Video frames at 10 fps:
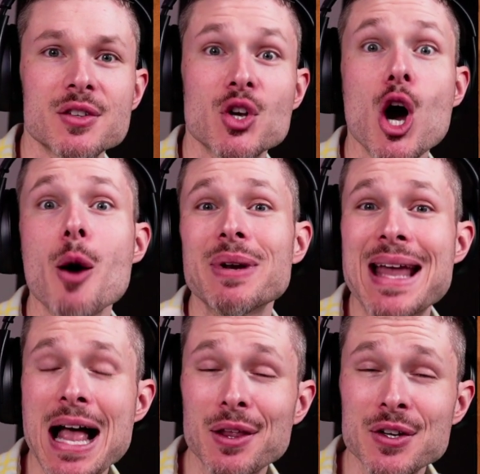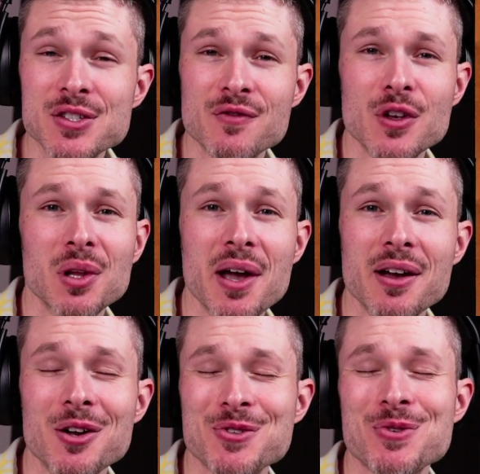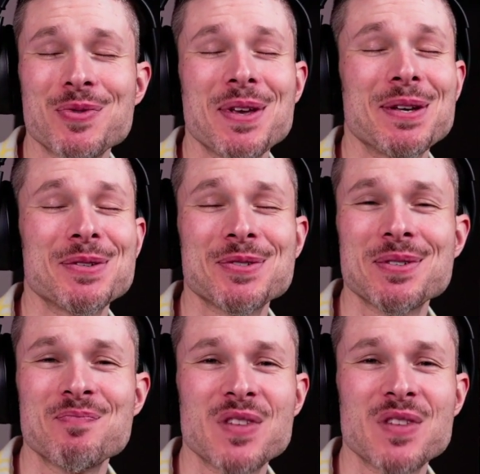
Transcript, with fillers: commonalities, if you like, also things